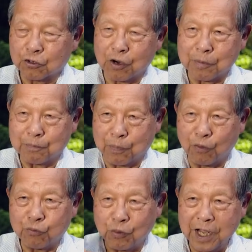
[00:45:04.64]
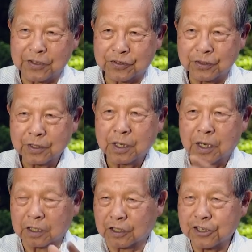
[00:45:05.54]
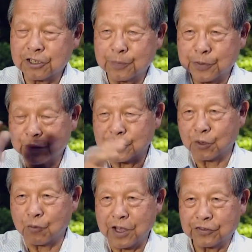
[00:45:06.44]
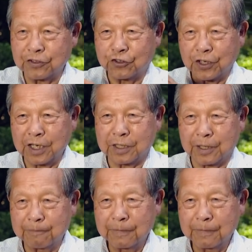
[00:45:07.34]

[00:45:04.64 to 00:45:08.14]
going both ways are largely between the West and China.